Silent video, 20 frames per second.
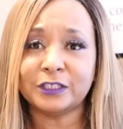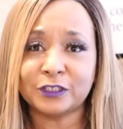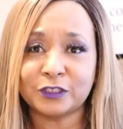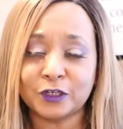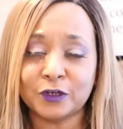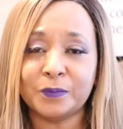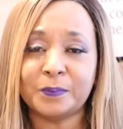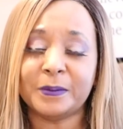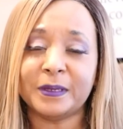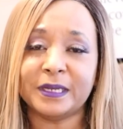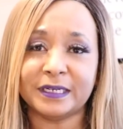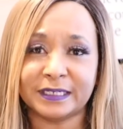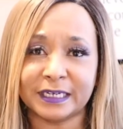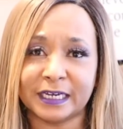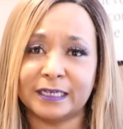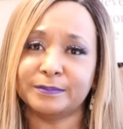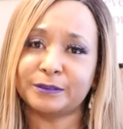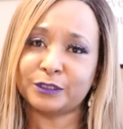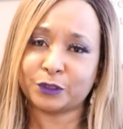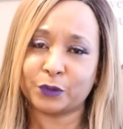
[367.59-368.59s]
stupid,
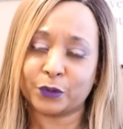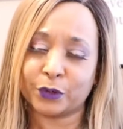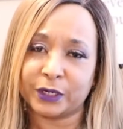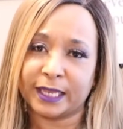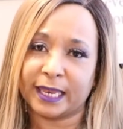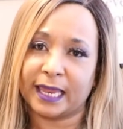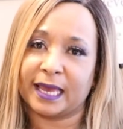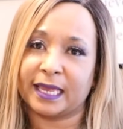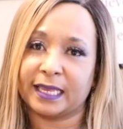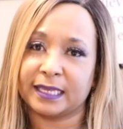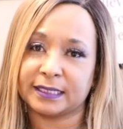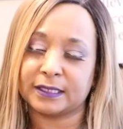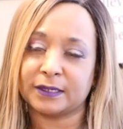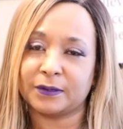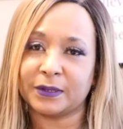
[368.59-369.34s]
dumb storylines,